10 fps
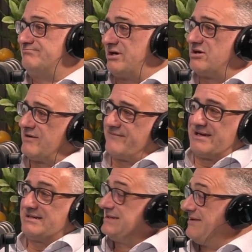because I
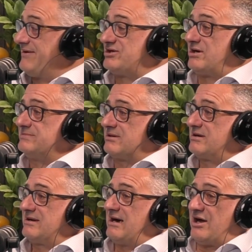think if any time
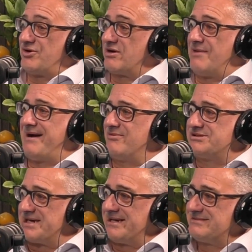I don't go
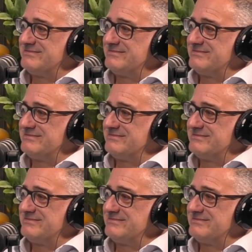backwards again.